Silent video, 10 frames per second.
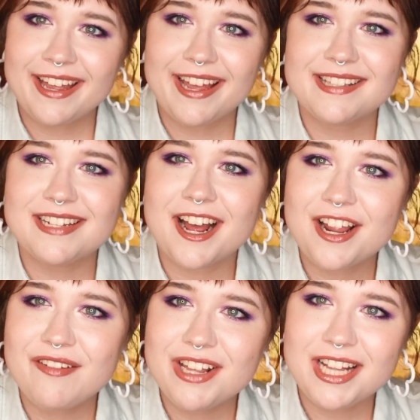It's not
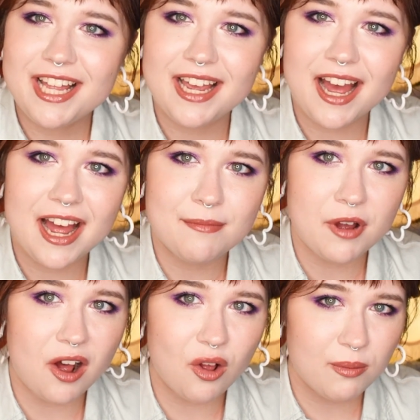even like I'm
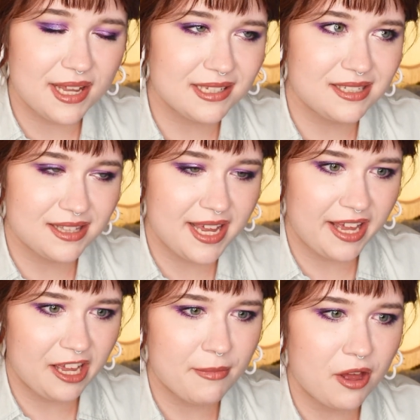always
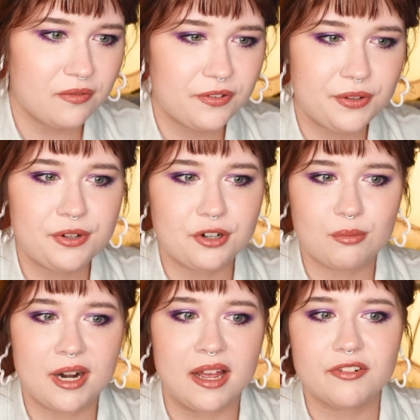thinking about food or
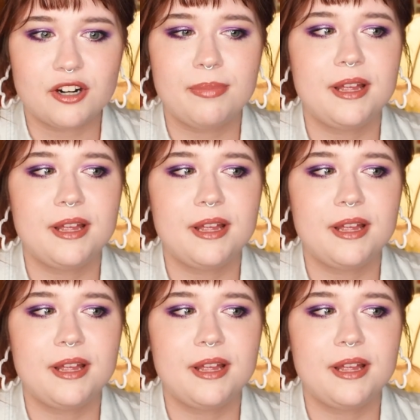whatever,